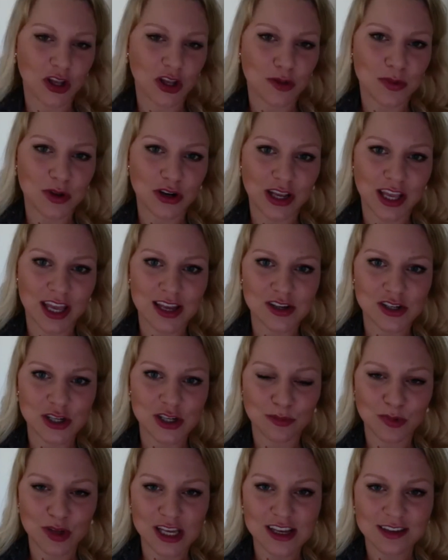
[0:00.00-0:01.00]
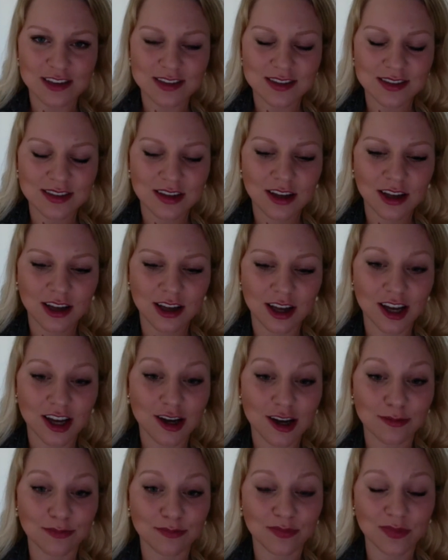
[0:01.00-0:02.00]
communication piece,
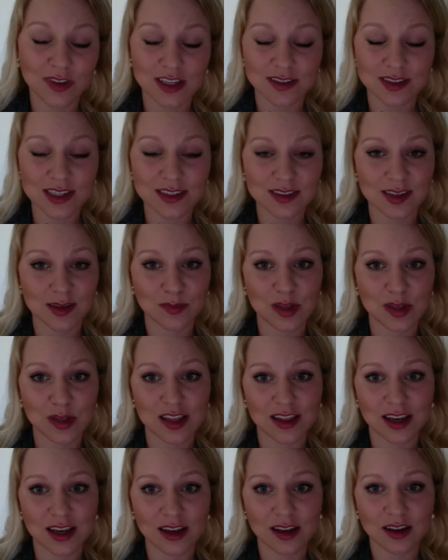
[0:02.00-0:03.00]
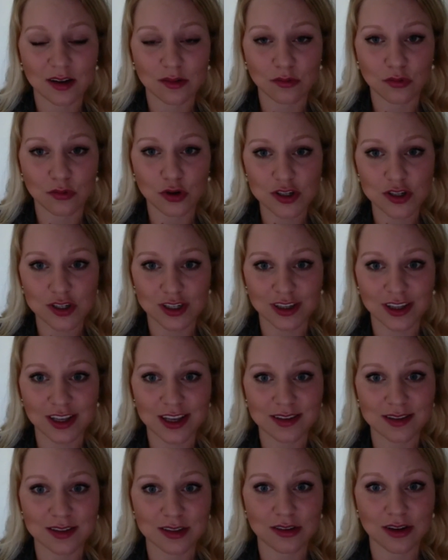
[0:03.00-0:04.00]
because that's something that
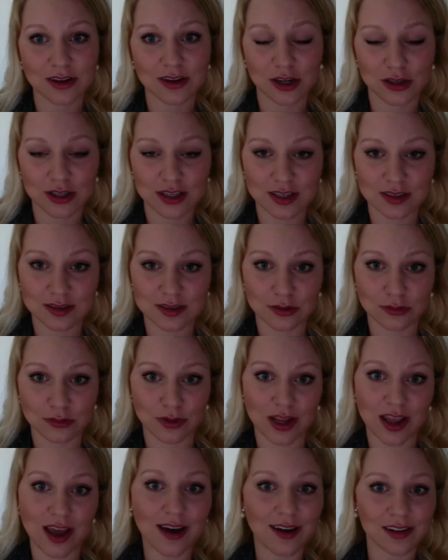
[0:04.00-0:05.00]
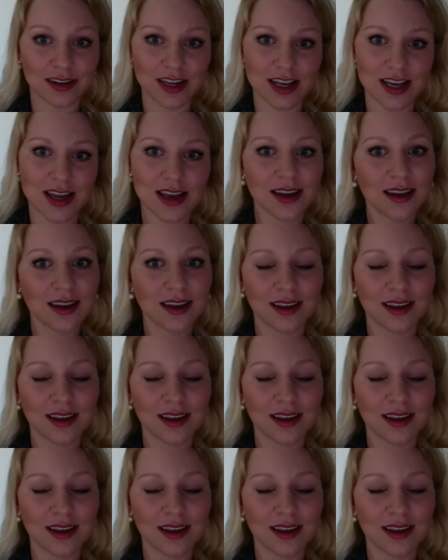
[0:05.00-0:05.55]
unfortunately is a reality